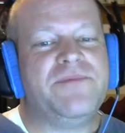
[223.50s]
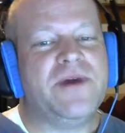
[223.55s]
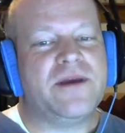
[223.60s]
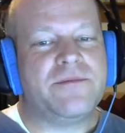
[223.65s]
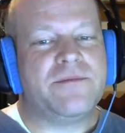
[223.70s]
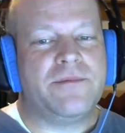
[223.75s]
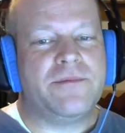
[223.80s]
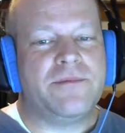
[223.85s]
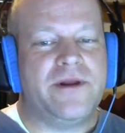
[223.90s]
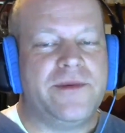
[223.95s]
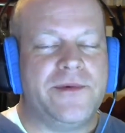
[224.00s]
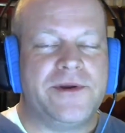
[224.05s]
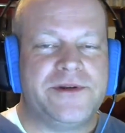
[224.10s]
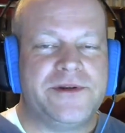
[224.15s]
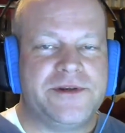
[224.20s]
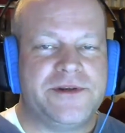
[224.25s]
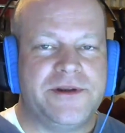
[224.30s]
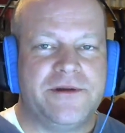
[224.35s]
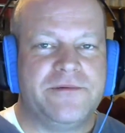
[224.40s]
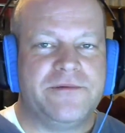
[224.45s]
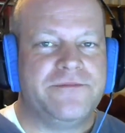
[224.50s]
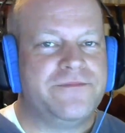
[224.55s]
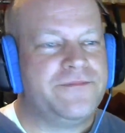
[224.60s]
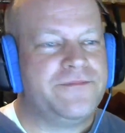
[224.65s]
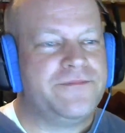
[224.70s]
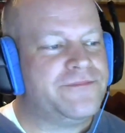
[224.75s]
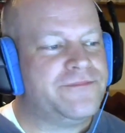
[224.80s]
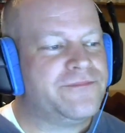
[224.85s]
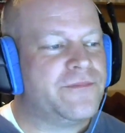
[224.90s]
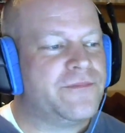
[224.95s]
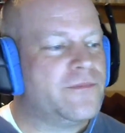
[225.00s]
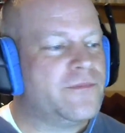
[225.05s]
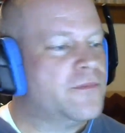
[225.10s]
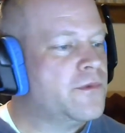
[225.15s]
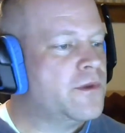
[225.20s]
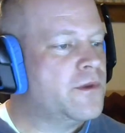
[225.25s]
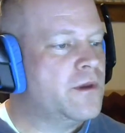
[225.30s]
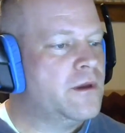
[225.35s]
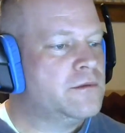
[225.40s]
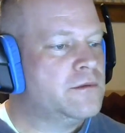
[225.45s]
pick, pretty much, you know.
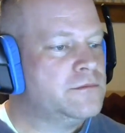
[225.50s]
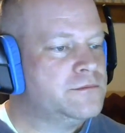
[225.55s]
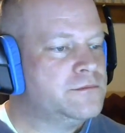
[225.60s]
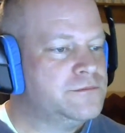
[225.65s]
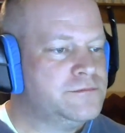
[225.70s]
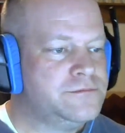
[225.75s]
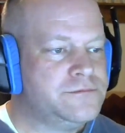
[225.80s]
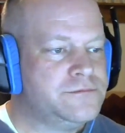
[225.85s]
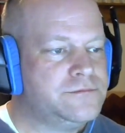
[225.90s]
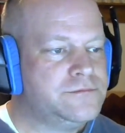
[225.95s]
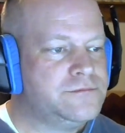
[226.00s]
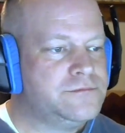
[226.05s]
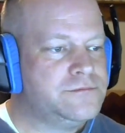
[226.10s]
I